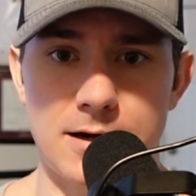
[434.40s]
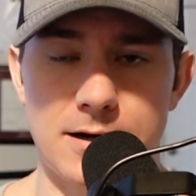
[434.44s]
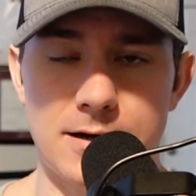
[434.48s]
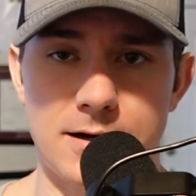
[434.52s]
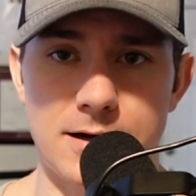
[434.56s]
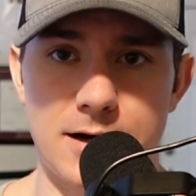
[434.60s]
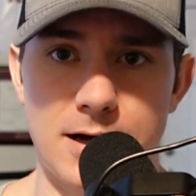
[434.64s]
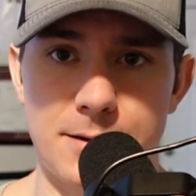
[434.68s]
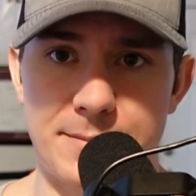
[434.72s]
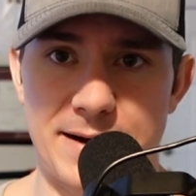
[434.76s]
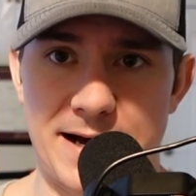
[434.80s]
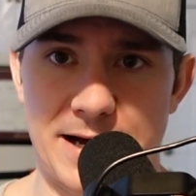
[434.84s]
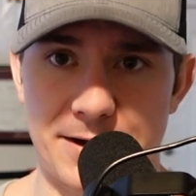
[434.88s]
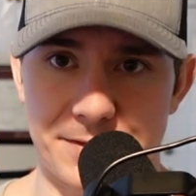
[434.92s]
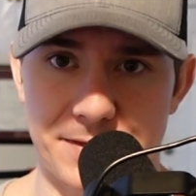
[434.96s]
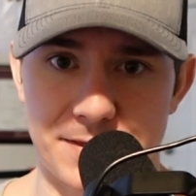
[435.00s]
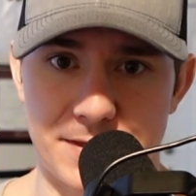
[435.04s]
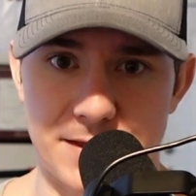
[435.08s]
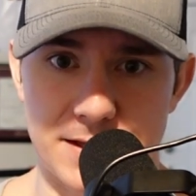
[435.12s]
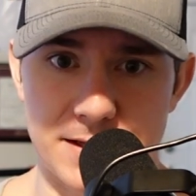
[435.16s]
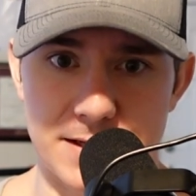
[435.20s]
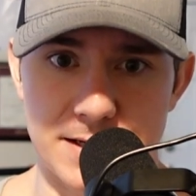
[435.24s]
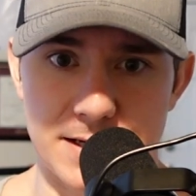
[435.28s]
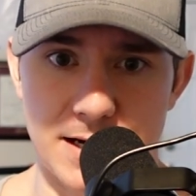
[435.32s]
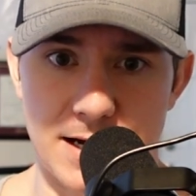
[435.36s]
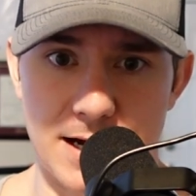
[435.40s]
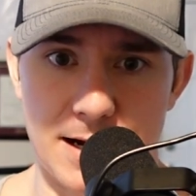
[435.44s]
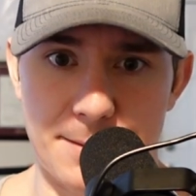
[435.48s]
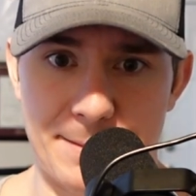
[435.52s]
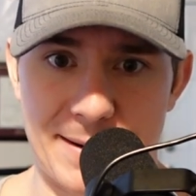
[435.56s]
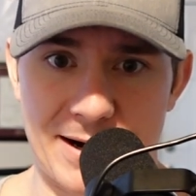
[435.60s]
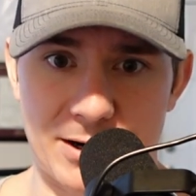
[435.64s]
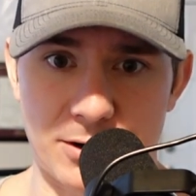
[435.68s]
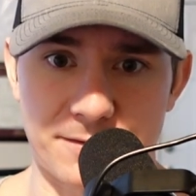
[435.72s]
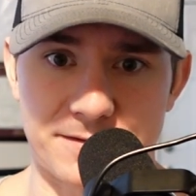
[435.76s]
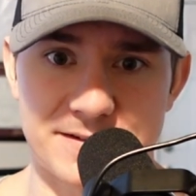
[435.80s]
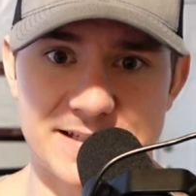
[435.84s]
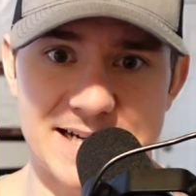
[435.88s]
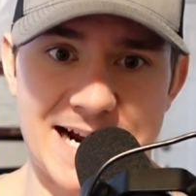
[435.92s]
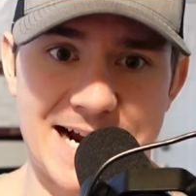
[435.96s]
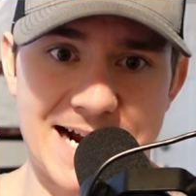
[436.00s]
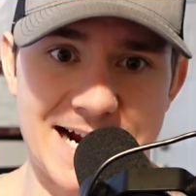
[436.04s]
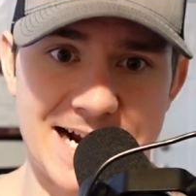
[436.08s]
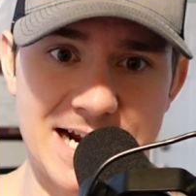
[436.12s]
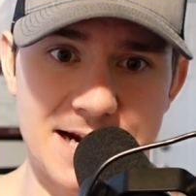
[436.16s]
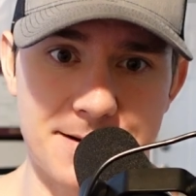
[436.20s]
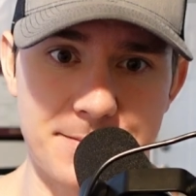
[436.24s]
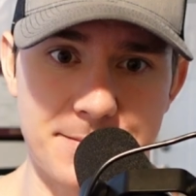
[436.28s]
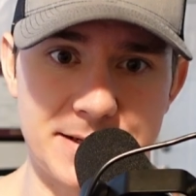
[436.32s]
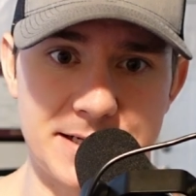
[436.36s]
about the amount of
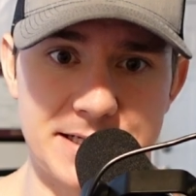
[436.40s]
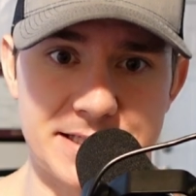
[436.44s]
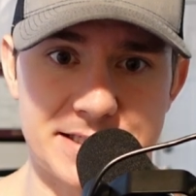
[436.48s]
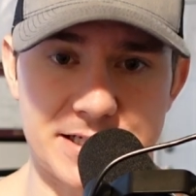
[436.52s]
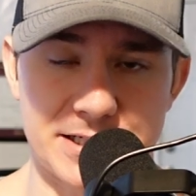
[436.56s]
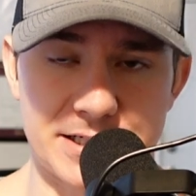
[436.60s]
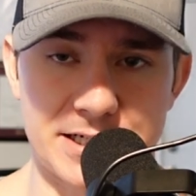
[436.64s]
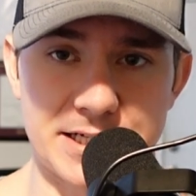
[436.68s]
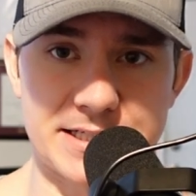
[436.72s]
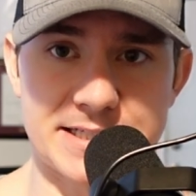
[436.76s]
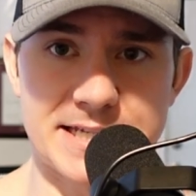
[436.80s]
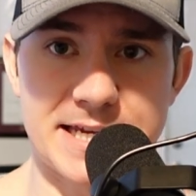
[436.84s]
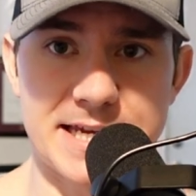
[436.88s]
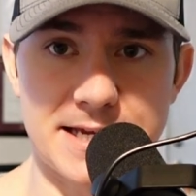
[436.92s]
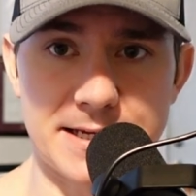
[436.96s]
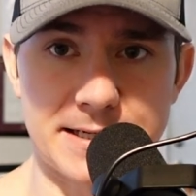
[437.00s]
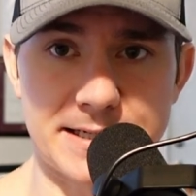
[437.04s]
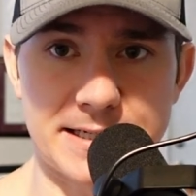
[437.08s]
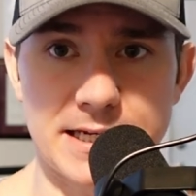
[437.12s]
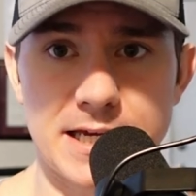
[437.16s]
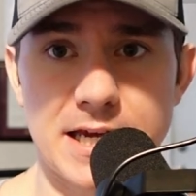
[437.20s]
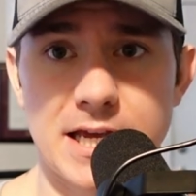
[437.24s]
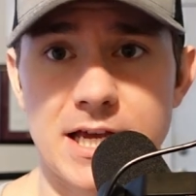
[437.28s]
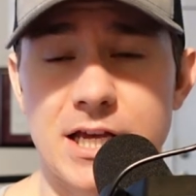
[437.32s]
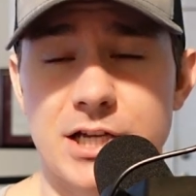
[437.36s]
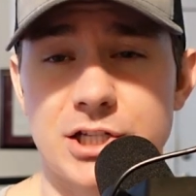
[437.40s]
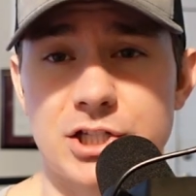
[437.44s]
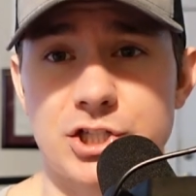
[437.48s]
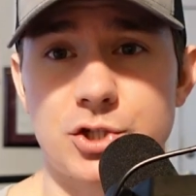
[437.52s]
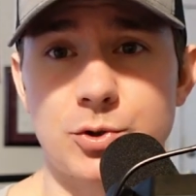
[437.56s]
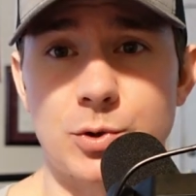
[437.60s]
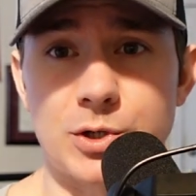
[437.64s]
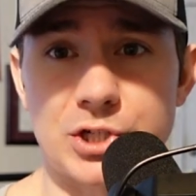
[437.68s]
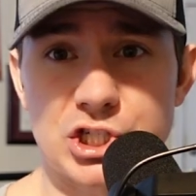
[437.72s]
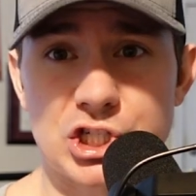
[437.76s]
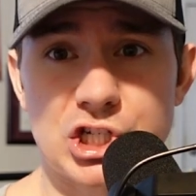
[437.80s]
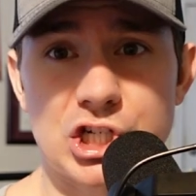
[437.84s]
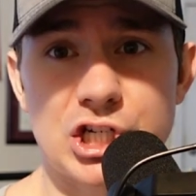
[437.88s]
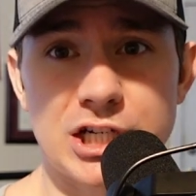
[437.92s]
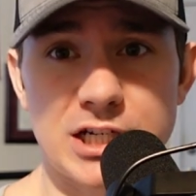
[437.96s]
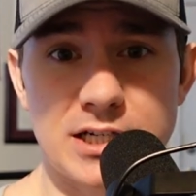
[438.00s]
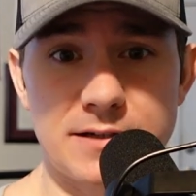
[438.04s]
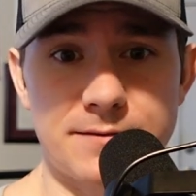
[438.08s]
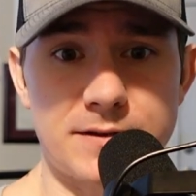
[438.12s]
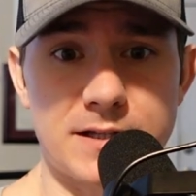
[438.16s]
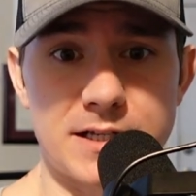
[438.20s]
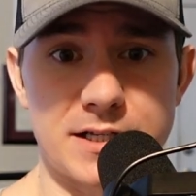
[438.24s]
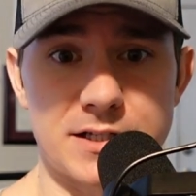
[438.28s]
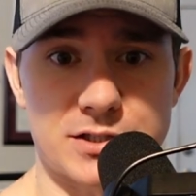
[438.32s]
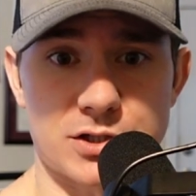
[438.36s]
time it's going to take to
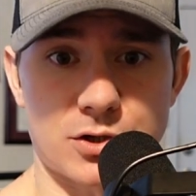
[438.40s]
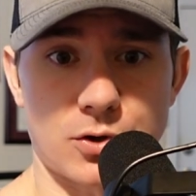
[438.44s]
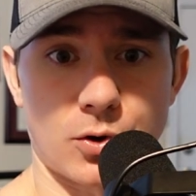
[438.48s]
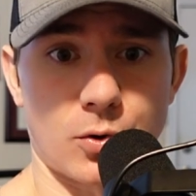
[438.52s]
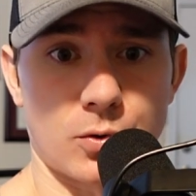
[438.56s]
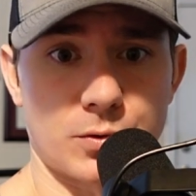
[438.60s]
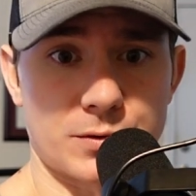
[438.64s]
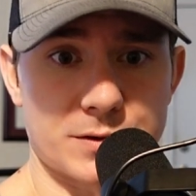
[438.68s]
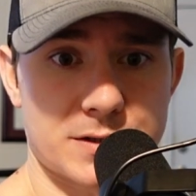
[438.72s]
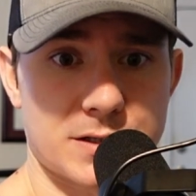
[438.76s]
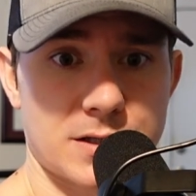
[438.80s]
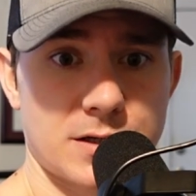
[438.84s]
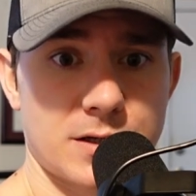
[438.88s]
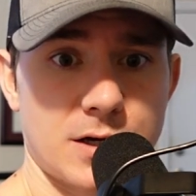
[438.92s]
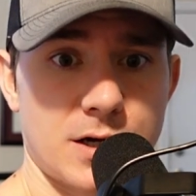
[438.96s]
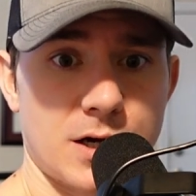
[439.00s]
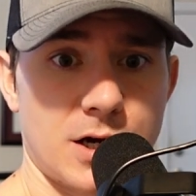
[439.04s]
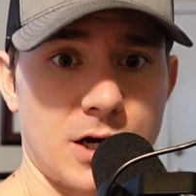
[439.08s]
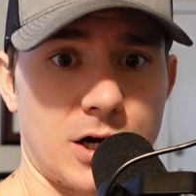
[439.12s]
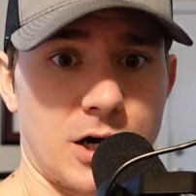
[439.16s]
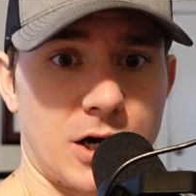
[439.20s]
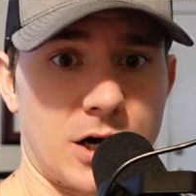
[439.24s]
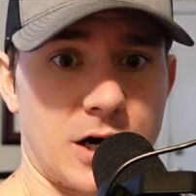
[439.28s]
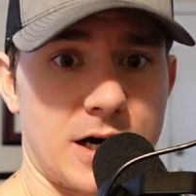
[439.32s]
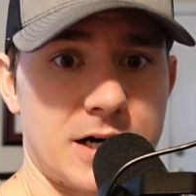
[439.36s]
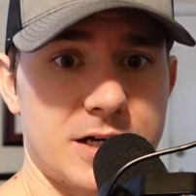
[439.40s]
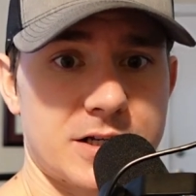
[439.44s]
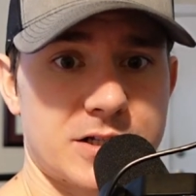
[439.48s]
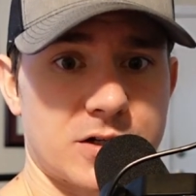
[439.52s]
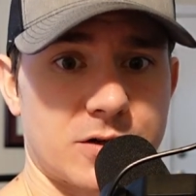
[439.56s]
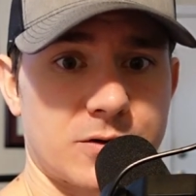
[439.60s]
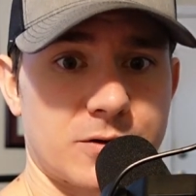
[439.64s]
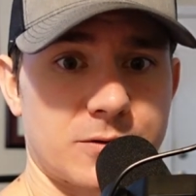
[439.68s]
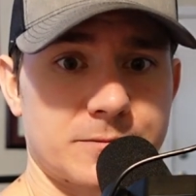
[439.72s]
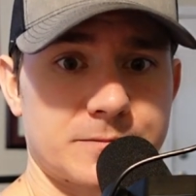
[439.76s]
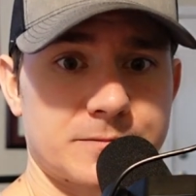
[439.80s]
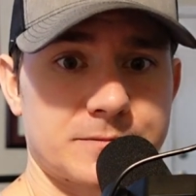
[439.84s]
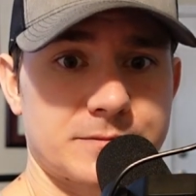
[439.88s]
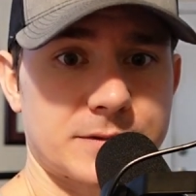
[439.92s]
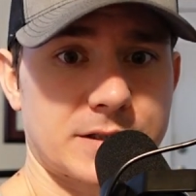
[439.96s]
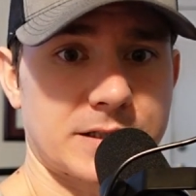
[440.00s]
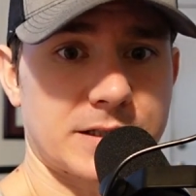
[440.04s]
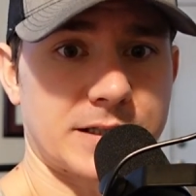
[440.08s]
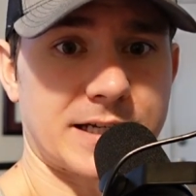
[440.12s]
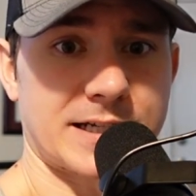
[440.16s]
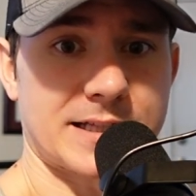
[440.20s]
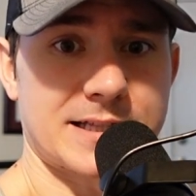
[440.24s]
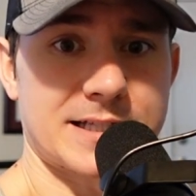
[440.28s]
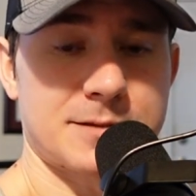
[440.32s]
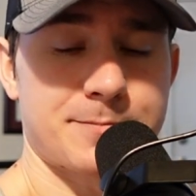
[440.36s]
achieve these goals. All right, so
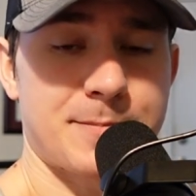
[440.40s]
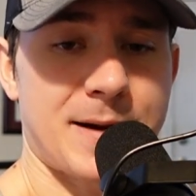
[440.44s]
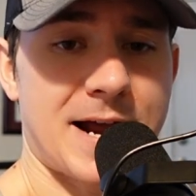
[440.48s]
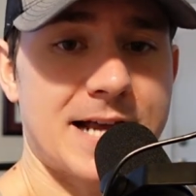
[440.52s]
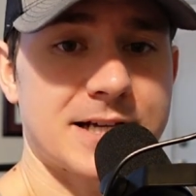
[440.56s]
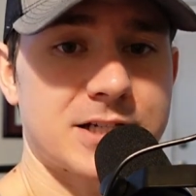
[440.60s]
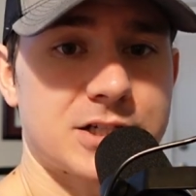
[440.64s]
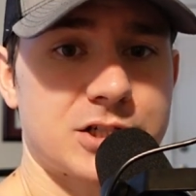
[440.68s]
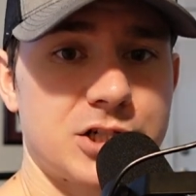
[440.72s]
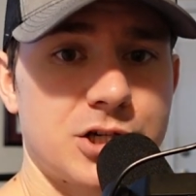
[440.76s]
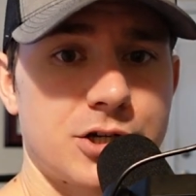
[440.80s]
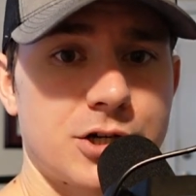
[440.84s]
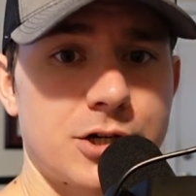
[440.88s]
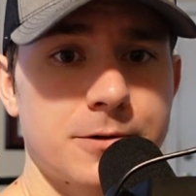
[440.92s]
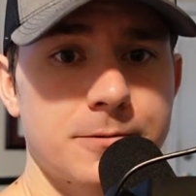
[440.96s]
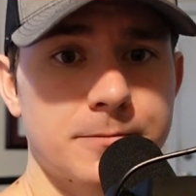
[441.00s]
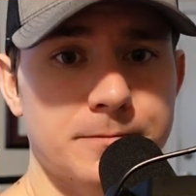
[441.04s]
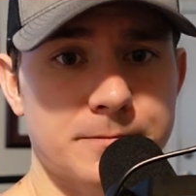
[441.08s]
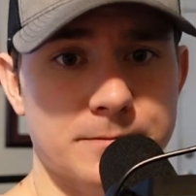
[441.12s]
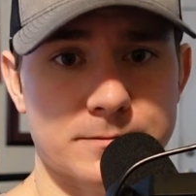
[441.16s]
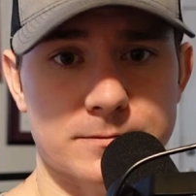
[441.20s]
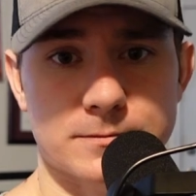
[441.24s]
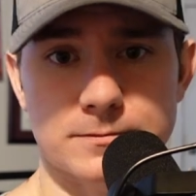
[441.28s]
like this past year,